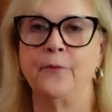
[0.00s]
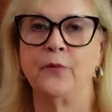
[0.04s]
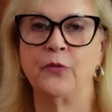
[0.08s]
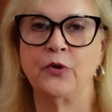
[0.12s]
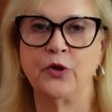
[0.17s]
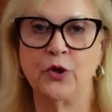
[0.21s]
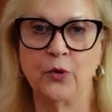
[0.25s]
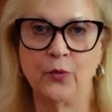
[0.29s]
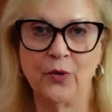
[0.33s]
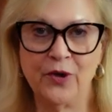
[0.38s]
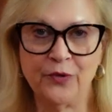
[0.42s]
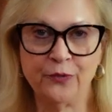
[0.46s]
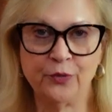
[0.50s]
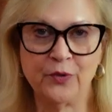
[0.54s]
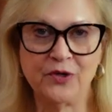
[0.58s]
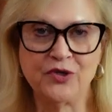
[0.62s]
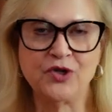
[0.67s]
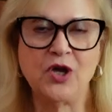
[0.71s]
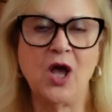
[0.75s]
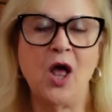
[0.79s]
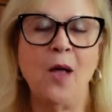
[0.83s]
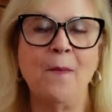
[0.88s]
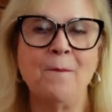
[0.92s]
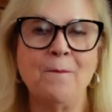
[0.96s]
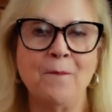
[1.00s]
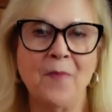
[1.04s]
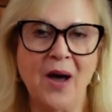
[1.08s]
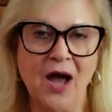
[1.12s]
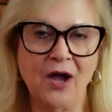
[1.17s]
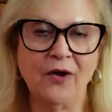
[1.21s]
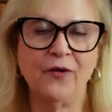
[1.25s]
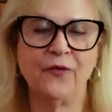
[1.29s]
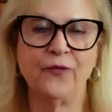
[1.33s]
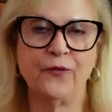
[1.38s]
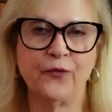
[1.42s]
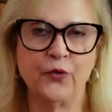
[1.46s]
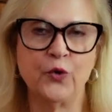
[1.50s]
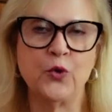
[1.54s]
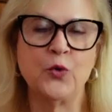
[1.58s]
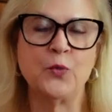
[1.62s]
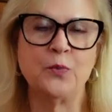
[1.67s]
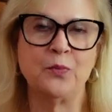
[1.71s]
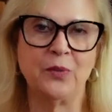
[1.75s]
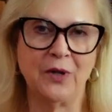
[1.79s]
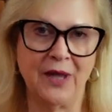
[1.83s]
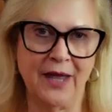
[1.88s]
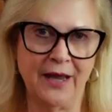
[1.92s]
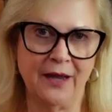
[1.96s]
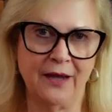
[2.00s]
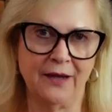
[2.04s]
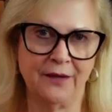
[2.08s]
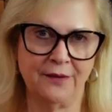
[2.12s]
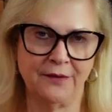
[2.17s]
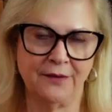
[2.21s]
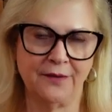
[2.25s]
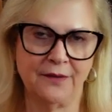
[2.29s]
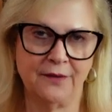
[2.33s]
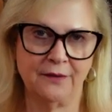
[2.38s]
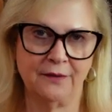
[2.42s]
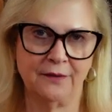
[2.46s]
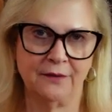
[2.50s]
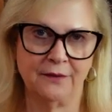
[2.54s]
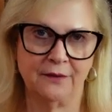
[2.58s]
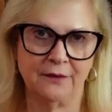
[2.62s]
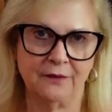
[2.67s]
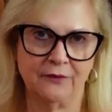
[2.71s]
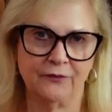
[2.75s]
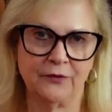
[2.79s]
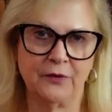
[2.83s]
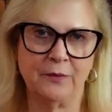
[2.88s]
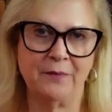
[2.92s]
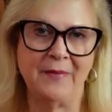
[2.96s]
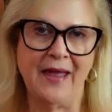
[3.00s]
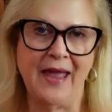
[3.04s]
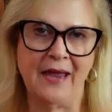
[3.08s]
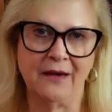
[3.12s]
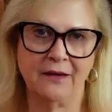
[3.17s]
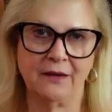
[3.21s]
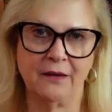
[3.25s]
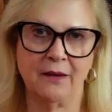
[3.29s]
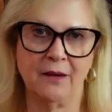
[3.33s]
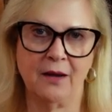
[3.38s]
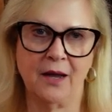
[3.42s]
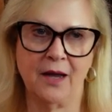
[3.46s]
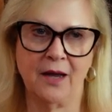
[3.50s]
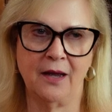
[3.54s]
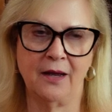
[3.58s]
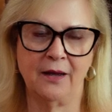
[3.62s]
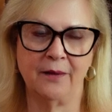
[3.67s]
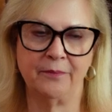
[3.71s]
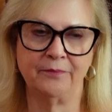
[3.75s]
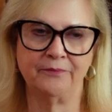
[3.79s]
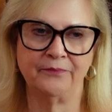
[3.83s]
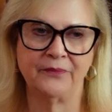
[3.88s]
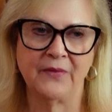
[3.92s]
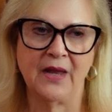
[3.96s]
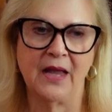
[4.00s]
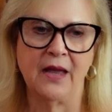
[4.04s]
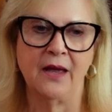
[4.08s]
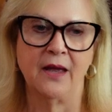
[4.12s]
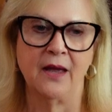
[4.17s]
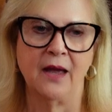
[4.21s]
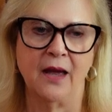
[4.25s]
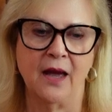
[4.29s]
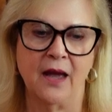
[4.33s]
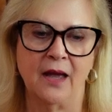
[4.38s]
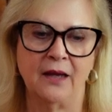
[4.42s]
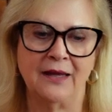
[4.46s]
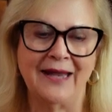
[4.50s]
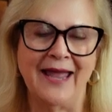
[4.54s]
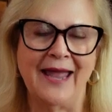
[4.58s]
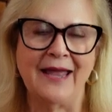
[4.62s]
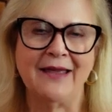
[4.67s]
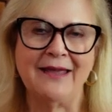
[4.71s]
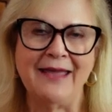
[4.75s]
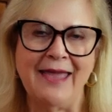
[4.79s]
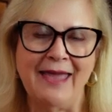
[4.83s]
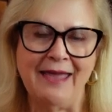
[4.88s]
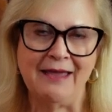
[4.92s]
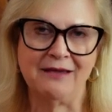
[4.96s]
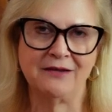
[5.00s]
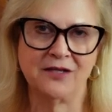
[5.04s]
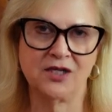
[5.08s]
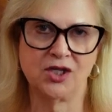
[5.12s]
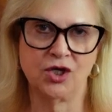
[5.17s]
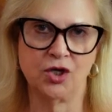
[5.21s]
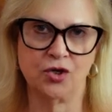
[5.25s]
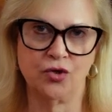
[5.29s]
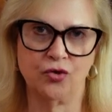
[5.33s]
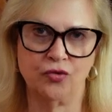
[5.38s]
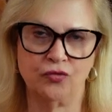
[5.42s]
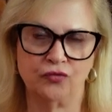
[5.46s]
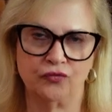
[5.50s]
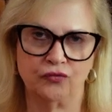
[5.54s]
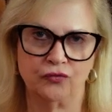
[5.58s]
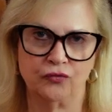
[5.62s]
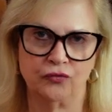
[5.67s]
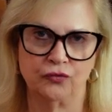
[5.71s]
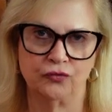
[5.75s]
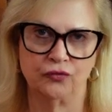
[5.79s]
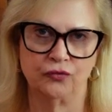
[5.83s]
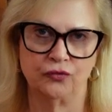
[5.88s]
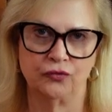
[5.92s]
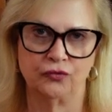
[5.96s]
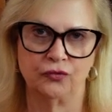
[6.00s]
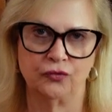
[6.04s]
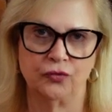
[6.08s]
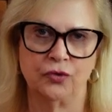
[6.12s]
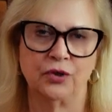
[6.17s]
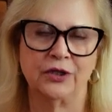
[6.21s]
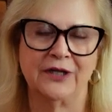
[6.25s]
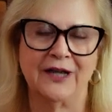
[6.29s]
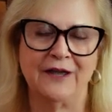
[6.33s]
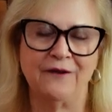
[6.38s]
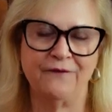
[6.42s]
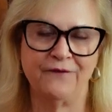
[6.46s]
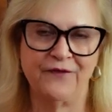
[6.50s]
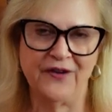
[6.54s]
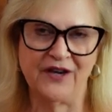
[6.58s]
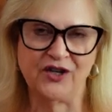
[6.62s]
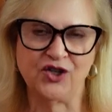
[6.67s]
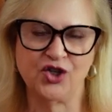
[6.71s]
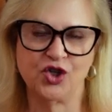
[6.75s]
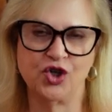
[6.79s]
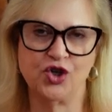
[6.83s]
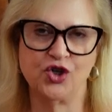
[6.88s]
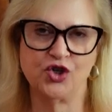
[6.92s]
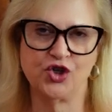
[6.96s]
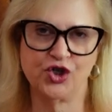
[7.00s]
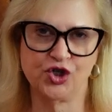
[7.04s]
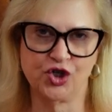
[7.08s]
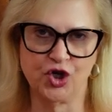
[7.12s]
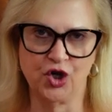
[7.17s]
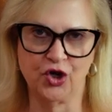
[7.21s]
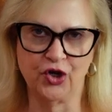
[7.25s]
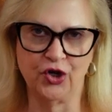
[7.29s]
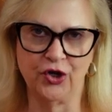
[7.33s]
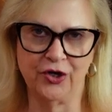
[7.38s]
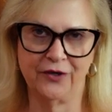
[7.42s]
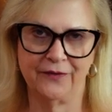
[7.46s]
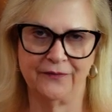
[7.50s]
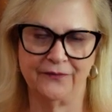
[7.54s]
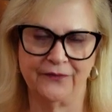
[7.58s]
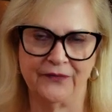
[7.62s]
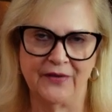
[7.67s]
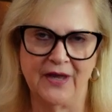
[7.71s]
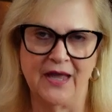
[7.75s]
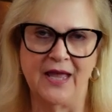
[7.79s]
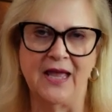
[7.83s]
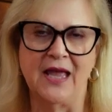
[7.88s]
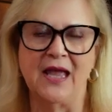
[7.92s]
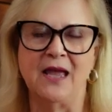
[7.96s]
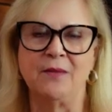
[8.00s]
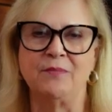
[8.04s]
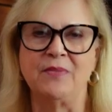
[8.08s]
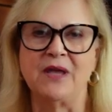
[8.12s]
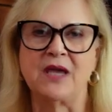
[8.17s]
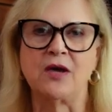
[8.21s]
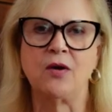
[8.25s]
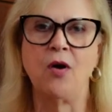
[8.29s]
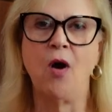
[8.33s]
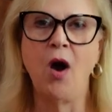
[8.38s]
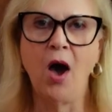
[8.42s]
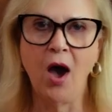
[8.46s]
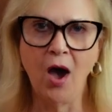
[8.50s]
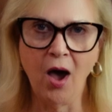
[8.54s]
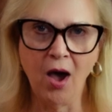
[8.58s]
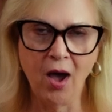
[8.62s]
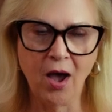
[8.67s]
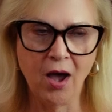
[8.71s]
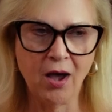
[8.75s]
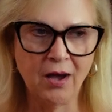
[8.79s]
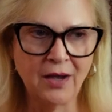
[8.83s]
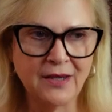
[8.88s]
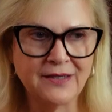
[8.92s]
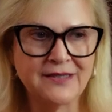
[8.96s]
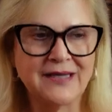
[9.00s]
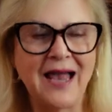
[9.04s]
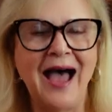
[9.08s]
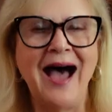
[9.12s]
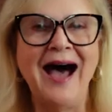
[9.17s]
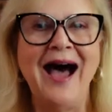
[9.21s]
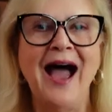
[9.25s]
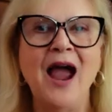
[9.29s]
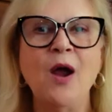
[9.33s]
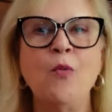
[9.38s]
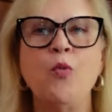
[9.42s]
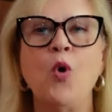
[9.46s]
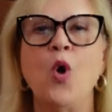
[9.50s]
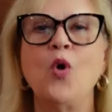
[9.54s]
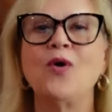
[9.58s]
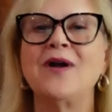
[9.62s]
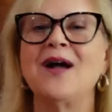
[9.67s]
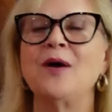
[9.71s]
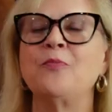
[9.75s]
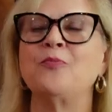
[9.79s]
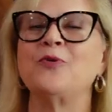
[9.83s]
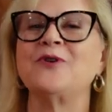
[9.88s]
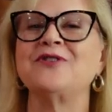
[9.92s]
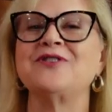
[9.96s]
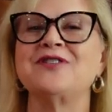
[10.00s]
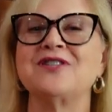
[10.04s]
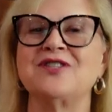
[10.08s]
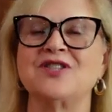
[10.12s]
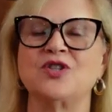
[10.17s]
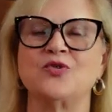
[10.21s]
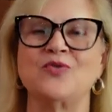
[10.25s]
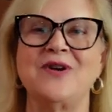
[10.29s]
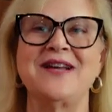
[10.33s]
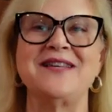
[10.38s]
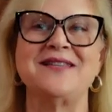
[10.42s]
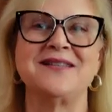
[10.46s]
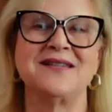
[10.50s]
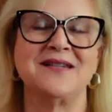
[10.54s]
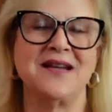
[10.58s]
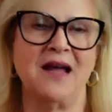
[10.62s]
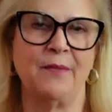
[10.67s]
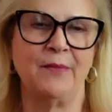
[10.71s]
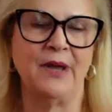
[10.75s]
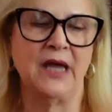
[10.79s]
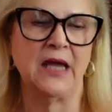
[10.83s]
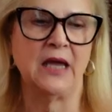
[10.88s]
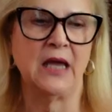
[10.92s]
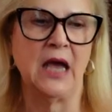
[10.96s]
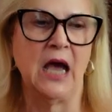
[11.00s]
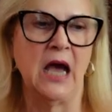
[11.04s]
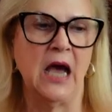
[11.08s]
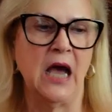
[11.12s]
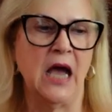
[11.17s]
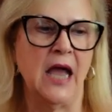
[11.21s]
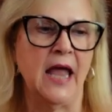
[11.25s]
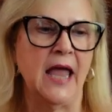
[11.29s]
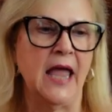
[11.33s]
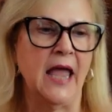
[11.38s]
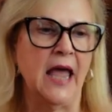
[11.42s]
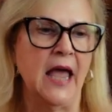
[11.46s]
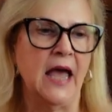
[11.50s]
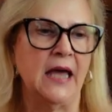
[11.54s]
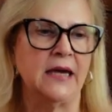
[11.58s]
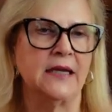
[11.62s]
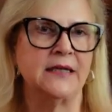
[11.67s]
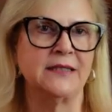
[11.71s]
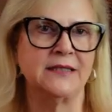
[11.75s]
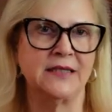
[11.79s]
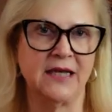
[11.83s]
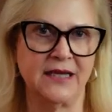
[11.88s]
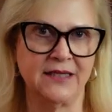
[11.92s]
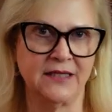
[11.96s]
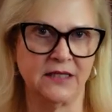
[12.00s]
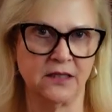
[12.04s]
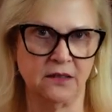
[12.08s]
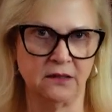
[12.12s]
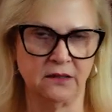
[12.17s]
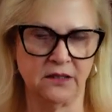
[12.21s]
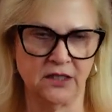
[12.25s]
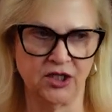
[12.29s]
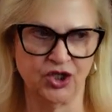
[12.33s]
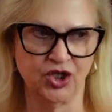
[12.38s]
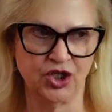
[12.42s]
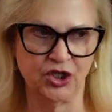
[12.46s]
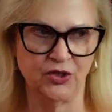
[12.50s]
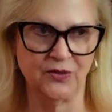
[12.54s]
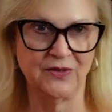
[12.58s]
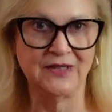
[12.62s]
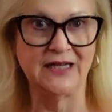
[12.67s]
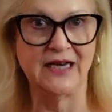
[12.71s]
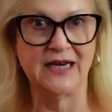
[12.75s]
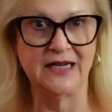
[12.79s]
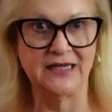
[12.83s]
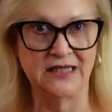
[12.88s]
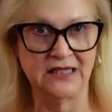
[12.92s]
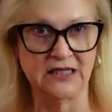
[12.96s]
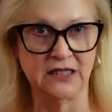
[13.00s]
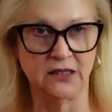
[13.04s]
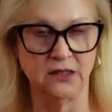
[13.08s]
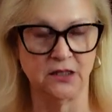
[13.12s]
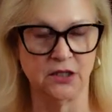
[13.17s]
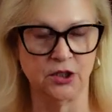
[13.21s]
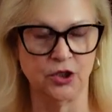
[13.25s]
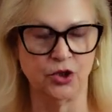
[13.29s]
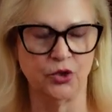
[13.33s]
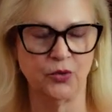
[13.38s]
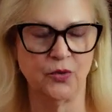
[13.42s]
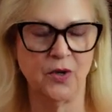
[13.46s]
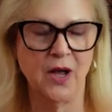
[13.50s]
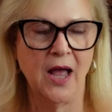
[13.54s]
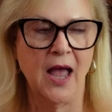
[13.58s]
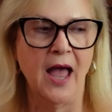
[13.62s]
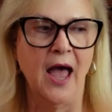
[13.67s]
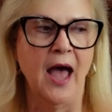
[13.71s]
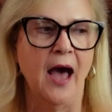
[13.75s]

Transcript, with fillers: erythritol monk fruit blend from Man, um, Lakanto confectioner sugar because I woke up with distressed stomach. I had intestinal issues and I still do.